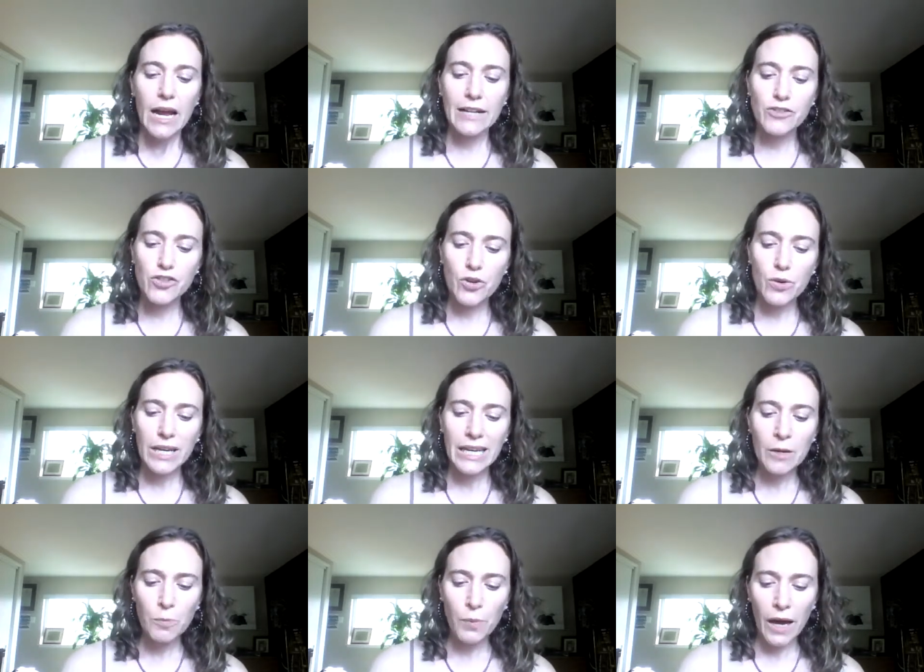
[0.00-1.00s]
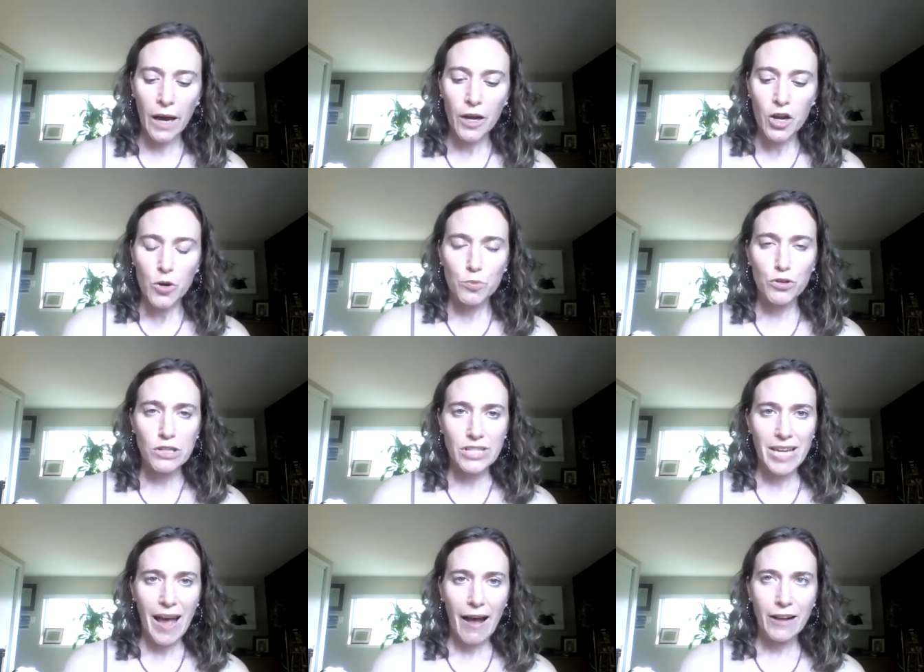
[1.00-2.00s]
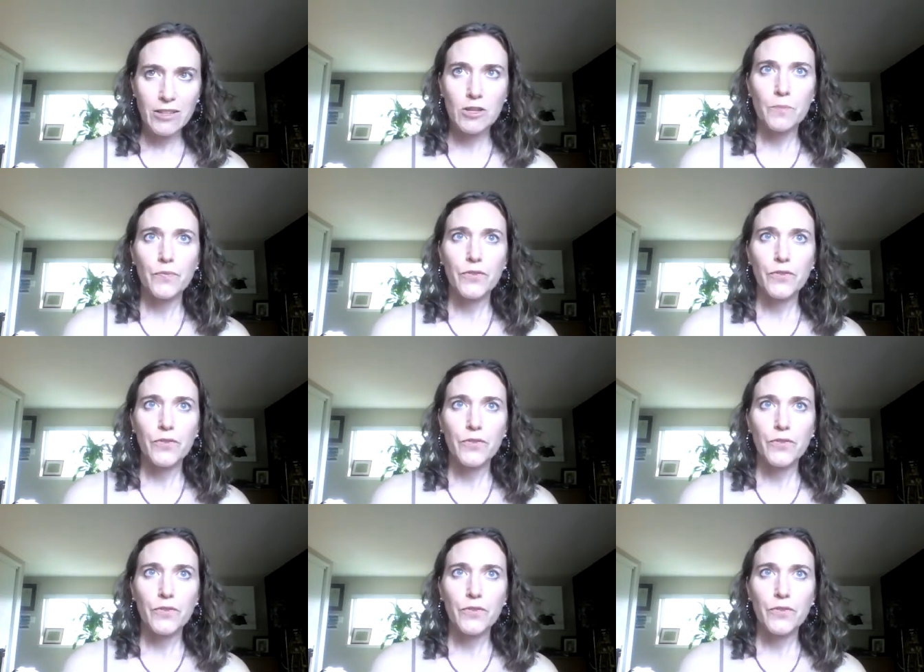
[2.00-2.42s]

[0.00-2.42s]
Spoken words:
And so HIPAA protects